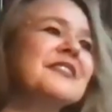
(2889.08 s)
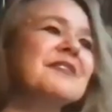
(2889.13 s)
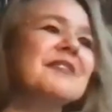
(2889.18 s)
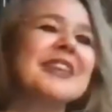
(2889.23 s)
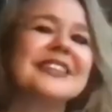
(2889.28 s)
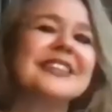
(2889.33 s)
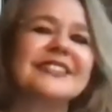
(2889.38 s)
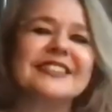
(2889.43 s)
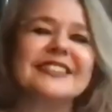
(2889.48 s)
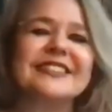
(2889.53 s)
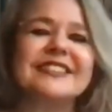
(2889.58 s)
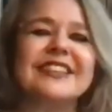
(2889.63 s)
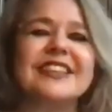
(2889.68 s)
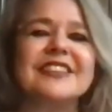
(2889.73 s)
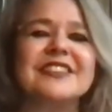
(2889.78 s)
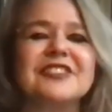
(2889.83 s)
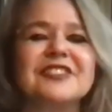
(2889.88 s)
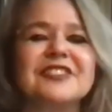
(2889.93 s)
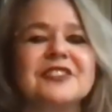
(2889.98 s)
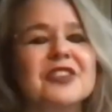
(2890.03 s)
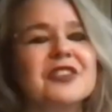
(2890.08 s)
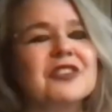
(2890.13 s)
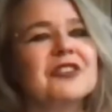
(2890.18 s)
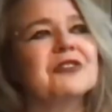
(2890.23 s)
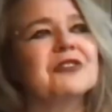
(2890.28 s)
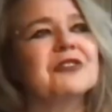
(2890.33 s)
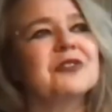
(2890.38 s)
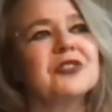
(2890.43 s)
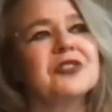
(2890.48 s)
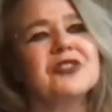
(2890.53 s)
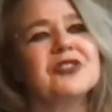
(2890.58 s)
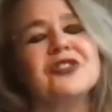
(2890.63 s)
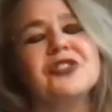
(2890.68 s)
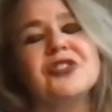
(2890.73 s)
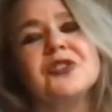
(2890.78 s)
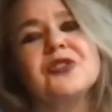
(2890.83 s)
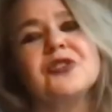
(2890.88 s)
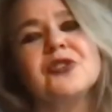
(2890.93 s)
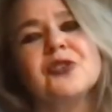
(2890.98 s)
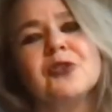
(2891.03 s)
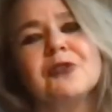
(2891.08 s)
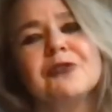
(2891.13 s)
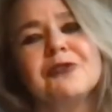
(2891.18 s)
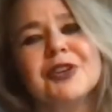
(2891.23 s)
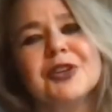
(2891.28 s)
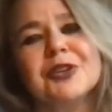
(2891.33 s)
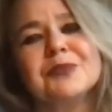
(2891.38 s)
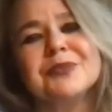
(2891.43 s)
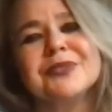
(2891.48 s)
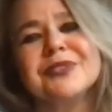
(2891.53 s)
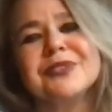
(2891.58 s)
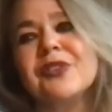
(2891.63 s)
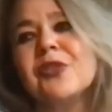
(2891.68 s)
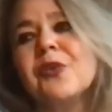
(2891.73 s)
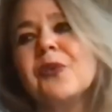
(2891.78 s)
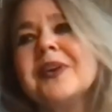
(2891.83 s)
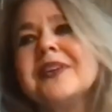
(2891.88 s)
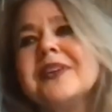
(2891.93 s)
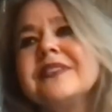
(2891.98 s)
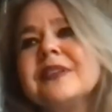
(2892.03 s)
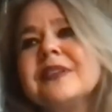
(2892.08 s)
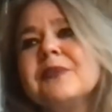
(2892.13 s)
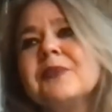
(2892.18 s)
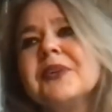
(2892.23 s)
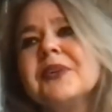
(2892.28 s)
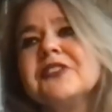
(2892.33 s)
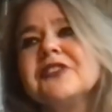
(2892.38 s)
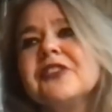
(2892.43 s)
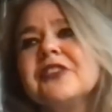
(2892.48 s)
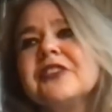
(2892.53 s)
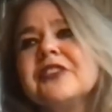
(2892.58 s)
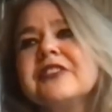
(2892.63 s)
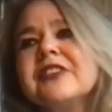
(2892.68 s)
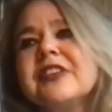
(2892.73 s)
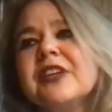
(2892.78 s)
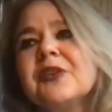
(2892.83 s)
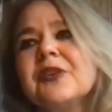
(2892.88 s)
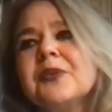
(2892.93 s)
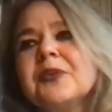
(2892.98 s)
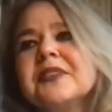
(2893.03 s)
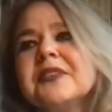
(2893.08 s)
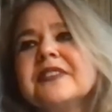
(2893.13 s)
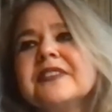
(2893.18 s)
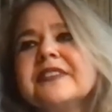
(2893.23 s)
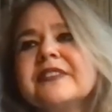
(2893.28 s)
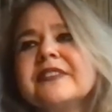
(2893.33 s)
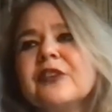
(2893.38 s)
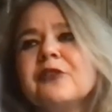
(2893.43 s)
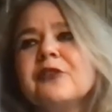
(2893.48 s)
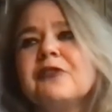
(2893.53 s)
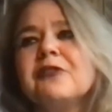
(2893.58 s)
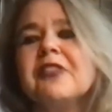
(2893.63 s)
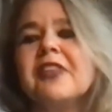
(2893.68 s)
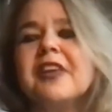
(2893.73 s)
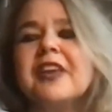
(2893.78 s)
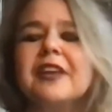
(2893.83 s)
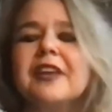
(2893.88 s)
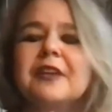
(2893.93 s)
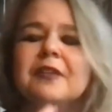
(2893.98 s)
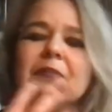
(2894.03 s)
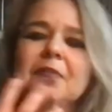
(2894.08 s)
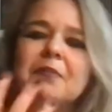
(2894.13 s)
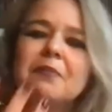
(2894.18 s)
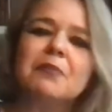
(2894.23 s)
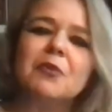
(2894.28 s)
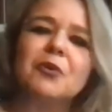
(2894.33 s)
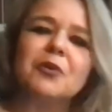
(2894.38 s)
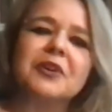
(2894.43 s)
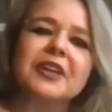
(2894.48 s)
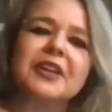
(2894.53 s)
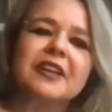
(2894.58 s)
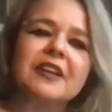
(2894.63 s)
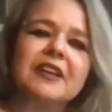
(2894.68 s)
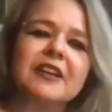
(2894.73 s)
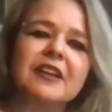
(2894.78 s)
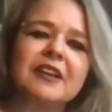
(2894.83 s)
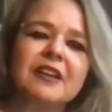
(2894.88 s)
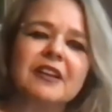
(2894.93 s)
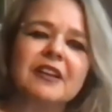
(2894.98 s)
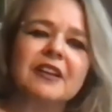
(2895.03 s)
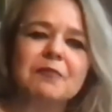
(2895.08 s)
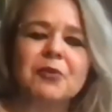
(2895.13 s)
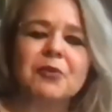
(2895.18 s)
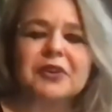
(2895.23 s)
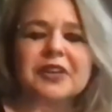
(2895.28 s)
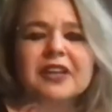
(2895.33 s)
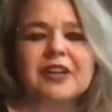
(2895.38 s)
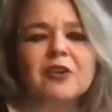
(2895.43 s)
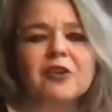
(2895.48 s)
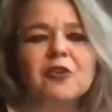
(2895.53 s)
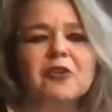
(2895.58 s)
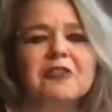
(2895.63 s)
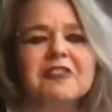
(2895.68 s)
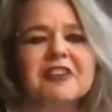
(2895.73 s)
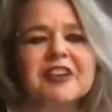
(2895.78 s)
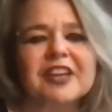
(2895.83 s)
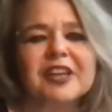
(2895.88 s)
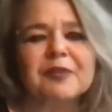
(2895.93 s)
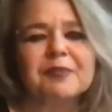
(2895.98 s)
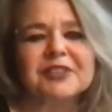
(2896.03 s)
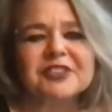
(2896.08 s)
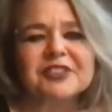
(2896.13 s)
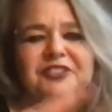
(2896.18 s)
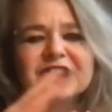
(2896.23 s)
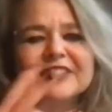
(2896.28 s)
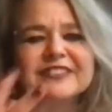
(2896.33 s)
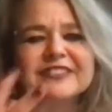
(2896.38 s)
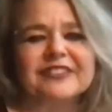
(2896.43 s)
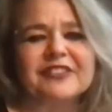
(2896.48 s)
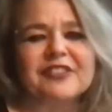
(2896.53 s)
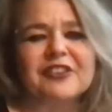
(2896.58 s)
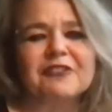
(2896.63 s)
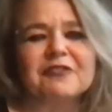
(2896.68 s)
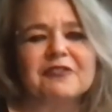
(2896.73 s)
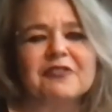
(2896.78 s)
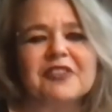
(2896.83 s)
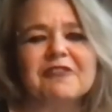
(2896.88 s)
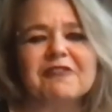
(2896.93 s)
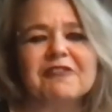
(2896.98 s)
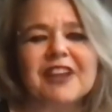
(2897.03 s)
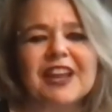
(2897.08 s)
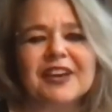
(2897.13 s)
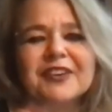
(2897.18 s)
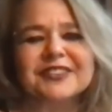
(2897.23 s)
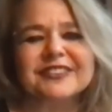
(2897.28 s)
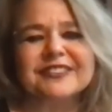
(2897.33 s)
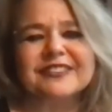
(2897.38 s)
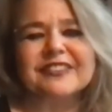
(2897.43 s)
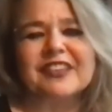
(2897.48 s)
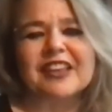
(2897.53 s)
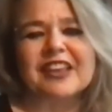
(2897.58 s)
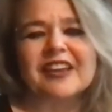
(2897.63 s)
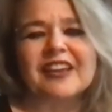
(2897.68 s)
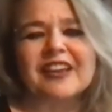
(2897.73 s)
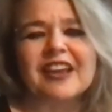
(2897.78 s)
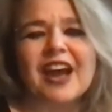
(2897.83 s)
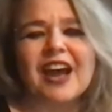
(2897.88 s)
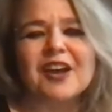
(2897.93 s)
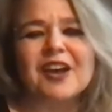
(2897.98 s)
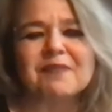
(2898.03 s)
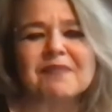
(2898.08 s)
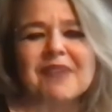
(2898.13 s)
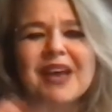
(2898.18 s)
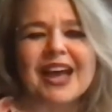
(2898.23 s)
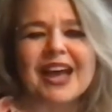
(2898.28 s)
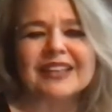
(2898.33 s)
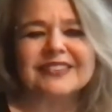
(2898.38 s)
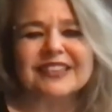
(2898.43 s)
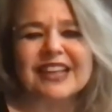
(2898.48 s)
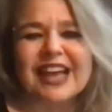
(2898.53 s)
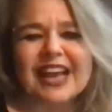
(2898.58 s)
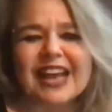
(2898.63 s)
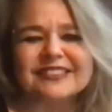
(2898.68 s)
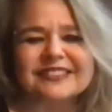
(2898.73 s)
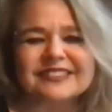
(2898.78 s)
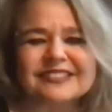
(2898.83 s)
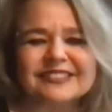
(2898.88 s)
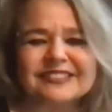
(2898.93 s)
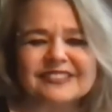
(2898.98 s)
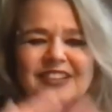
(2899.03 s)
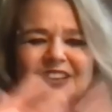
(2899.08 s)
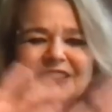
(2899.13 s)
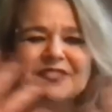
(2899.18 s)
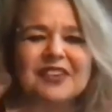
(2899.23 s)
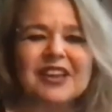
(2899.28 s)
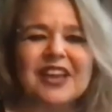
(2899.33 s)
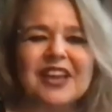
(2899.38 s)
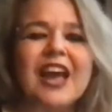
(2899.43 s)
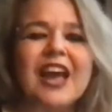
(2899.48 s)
amazing seeing the, the two short films and the ways in which the sequence of the morning morning glory images the the flowers the um and, oh. and the,